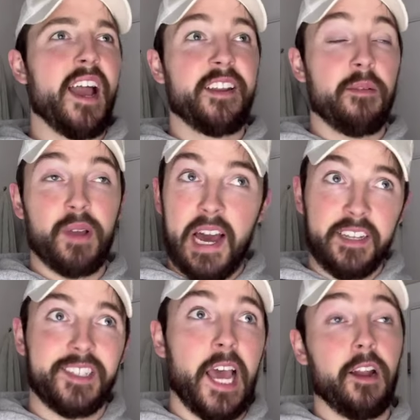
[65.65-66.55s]
And I'm
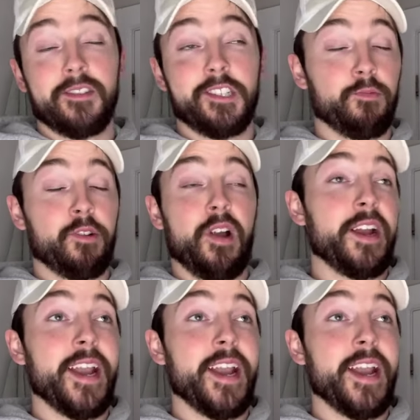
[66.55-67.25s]
kind of set on someone right